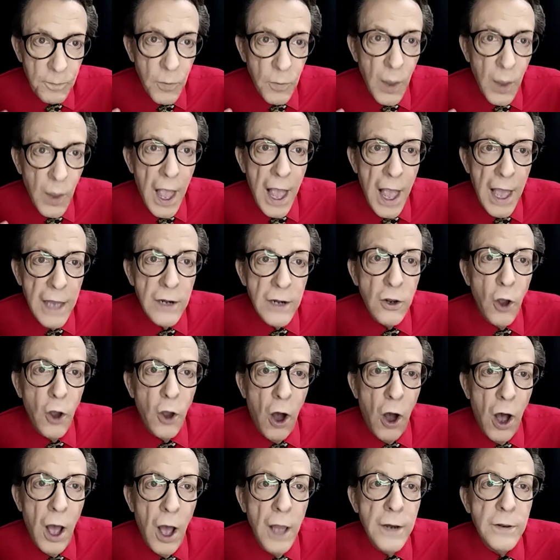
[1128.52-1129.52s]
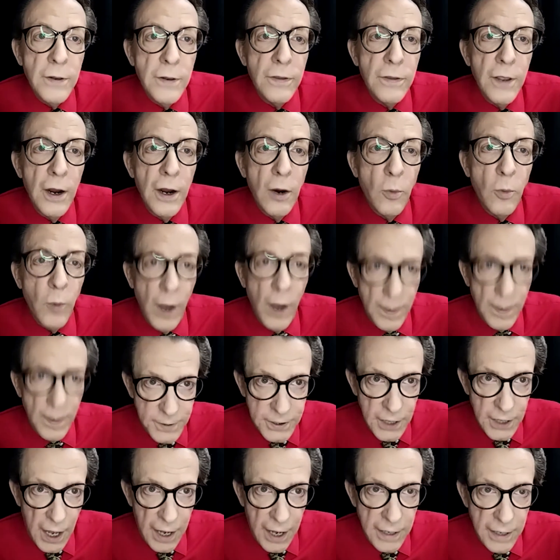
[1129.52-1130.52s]
and on their
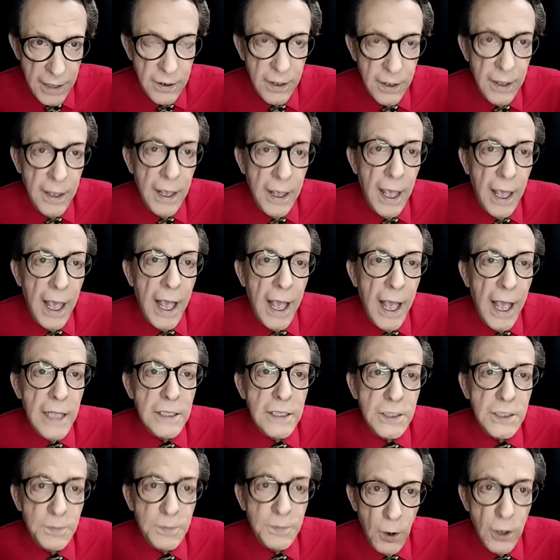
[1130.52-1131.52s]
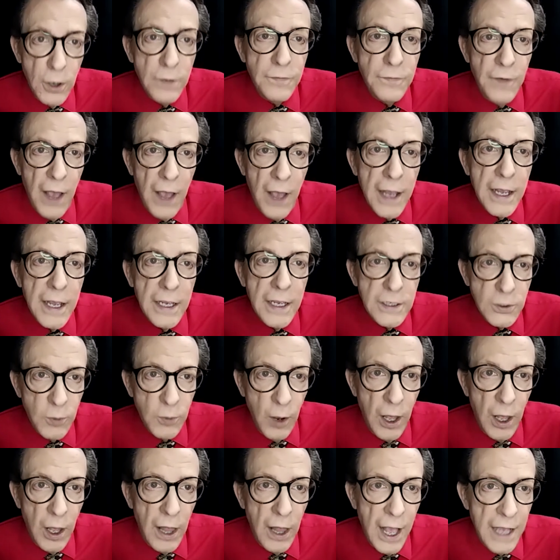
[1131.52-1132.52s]
website, and SPERDVAC as
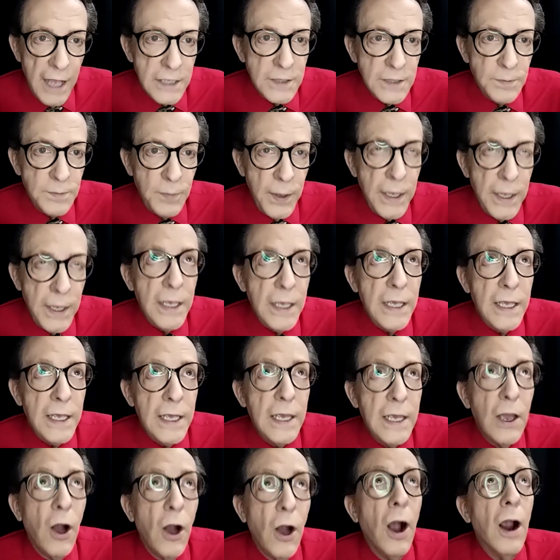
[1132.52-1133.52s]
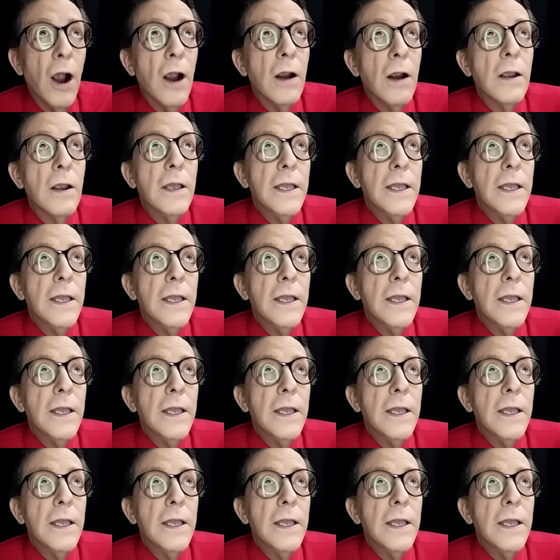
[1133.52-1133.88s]
well, SPERDVAC,